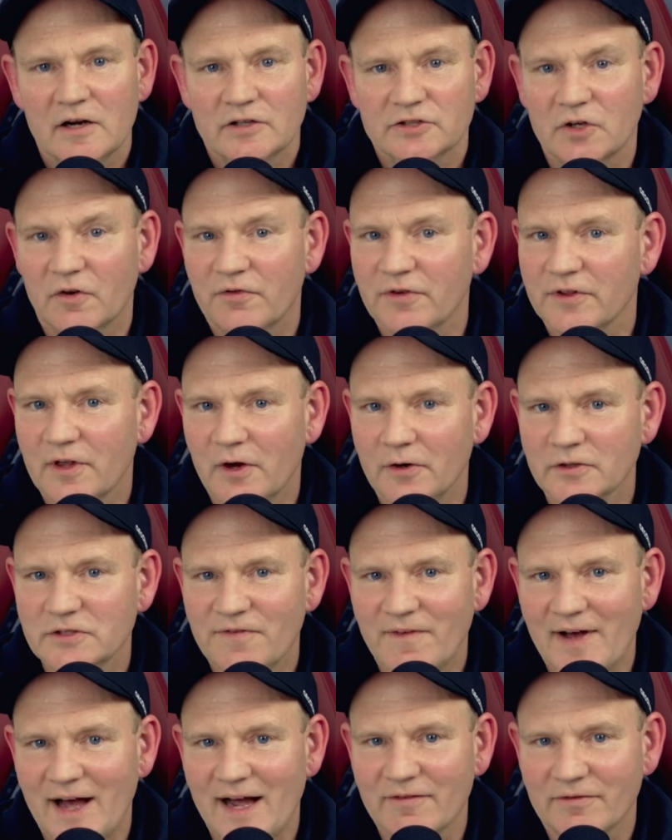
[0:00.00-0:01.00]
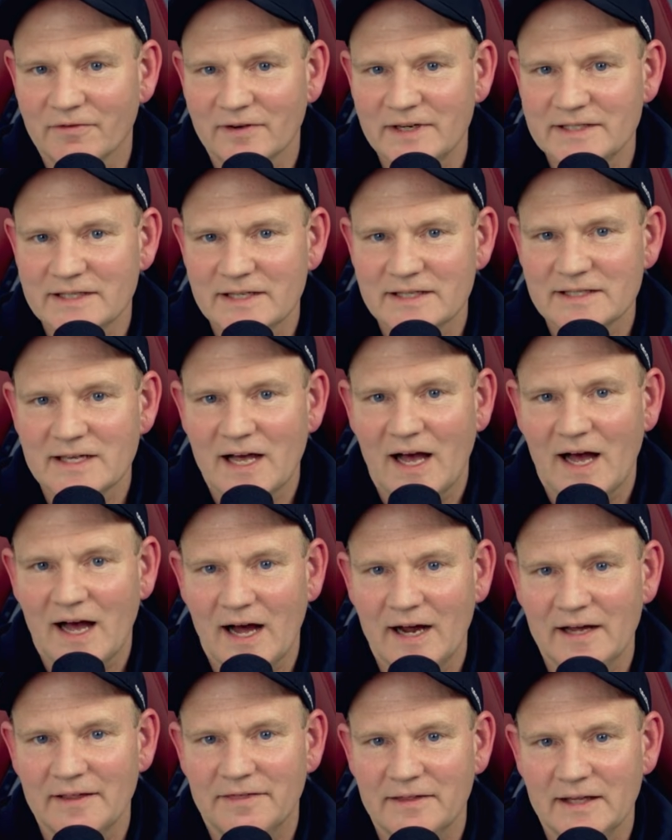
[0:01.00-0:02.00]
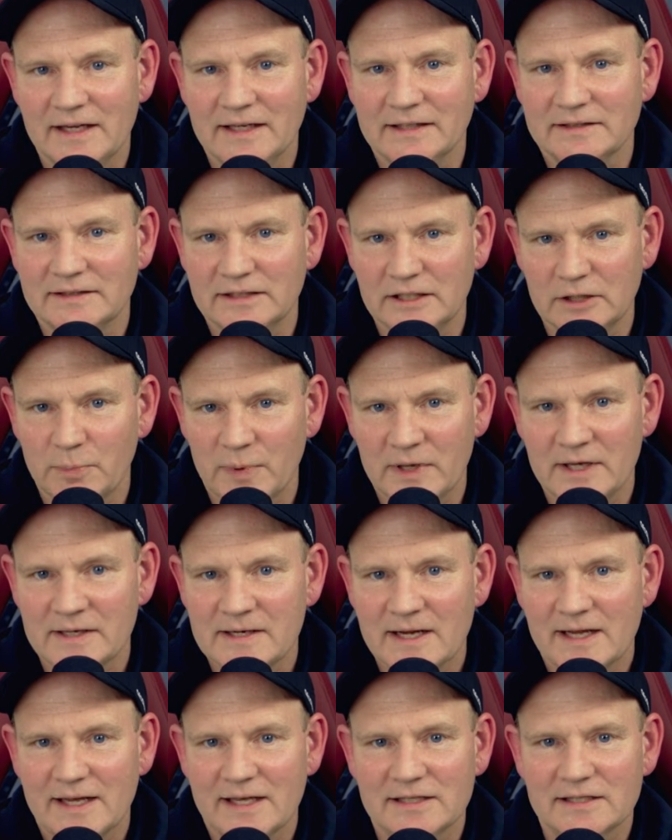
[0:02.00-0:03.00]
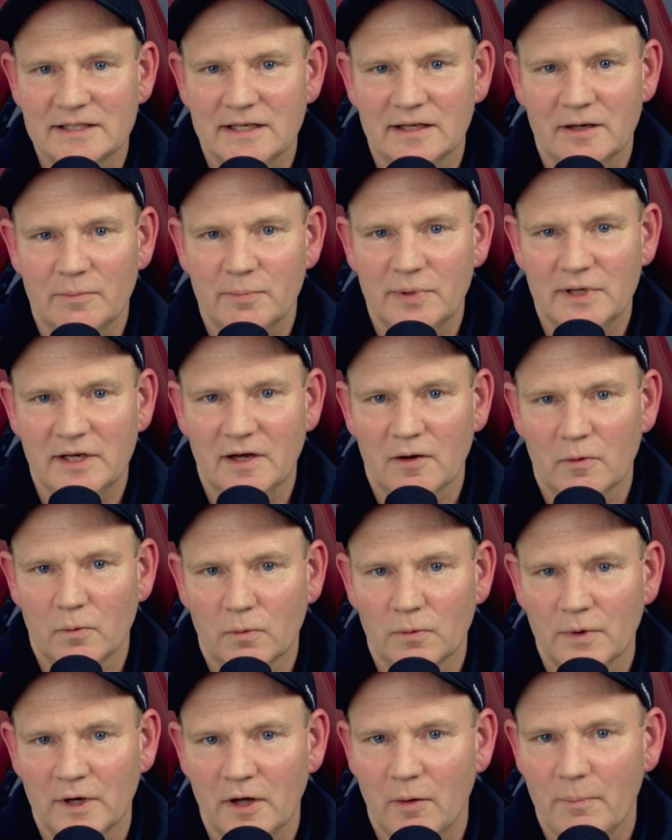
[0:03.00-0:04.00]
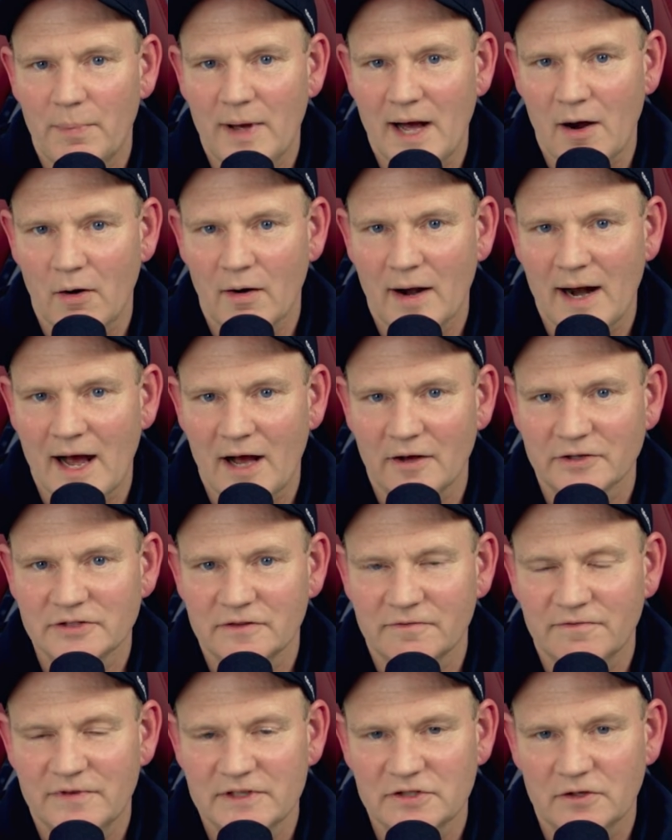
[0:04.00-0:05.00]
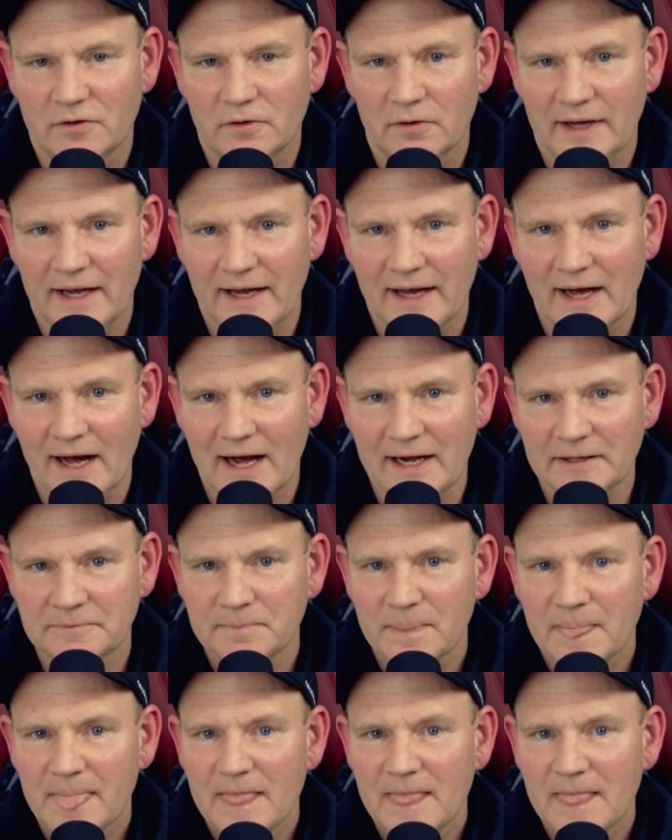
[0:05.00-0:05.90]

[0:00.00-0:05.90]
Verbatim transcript: So, for those five reasons, I think DePIN is going to be a real powerhouse in physical AI.